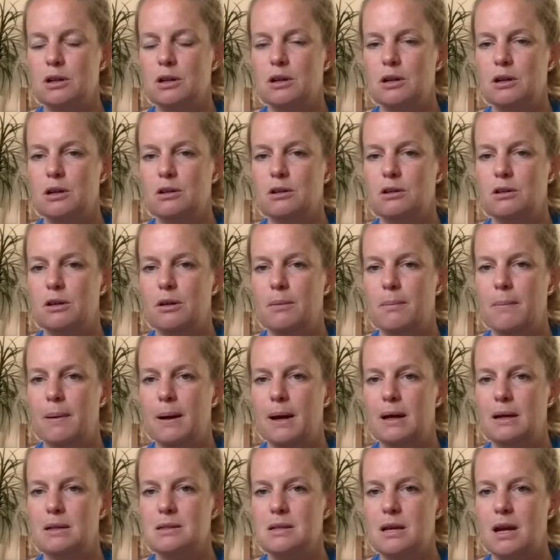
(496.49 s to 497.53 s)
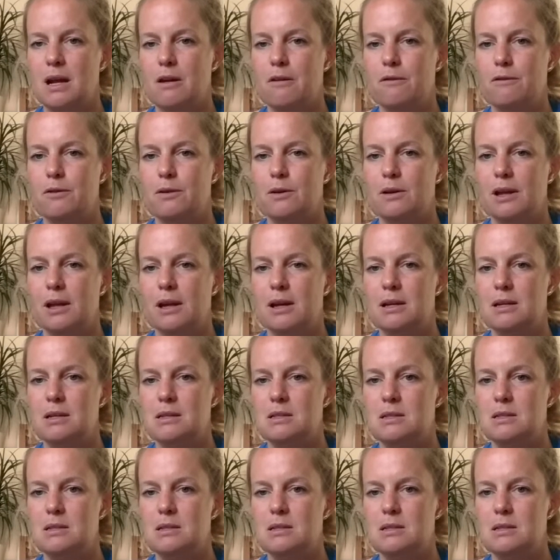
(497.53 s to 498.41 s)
on the back side of your legs.